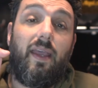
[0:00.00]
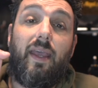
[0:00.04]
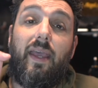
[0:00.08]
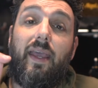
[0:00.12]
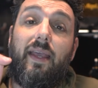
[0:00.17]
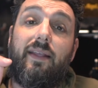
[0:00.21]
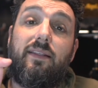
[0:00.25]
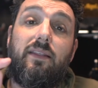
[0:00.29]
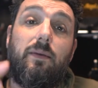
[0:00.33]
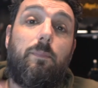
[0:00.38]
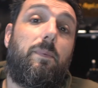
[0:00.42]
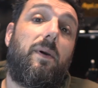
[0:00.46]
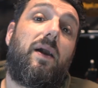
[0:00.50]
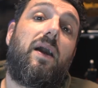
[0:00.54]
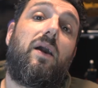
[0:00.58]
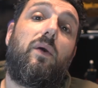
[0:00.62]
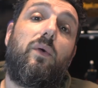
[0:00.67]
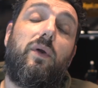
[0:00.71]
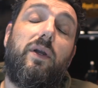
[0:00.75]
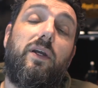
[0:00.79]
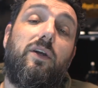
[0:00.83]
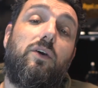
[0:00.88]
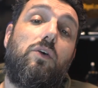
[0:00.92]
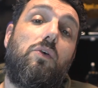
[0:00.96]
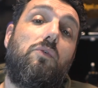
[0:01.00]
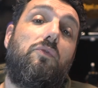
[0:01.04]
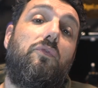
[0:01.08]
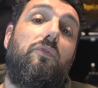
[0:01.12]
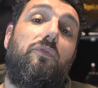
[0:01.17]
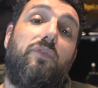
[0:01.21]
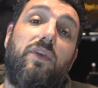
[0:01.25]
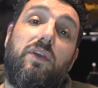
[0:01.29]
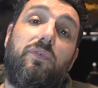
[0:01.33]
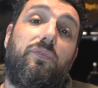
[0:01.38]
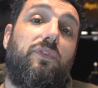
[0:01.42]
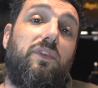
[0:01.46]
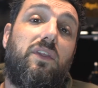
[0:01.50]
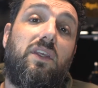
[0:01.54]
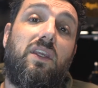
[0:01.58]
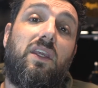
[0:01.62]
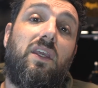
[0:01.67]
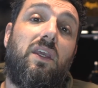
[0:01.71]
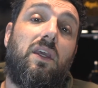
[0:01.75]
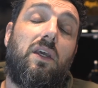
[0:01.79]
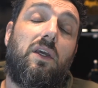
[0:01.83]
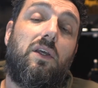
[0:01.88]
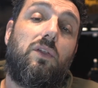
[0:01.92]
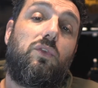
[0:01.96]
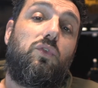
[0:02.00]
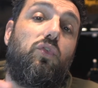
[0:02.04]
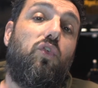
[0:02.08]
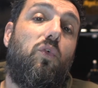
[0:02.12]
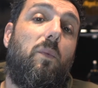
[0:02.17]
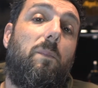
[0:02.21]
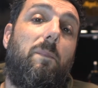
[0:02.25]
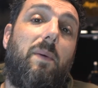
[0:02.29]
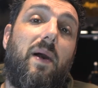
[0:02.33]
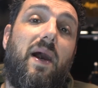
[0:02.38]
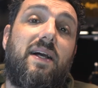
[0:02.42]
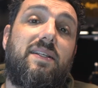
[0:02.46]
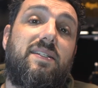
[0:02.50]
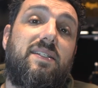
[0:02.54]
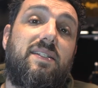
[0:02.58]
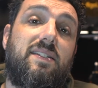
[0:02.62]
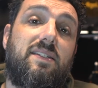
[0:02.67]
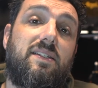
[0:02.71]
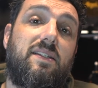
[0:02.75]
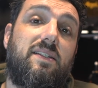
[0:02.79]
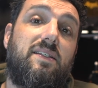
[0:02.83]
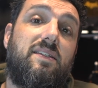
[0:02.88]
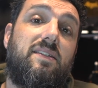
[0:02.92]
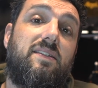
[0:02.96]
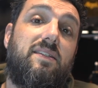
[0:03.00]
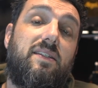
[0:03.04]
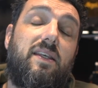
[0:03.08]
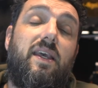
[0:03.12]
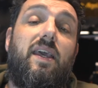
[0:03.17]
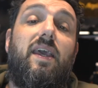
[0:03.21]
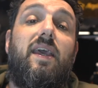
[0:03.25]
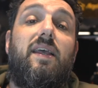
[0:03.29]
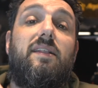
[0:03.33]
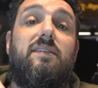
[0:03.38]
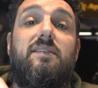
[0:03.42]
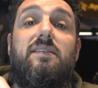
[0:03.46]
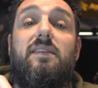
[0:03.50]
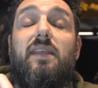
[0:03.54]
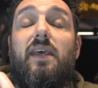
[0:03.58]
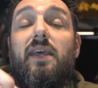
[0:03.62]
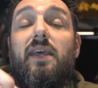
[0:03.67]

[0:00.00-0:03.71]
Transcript: at a power of 50, two passes at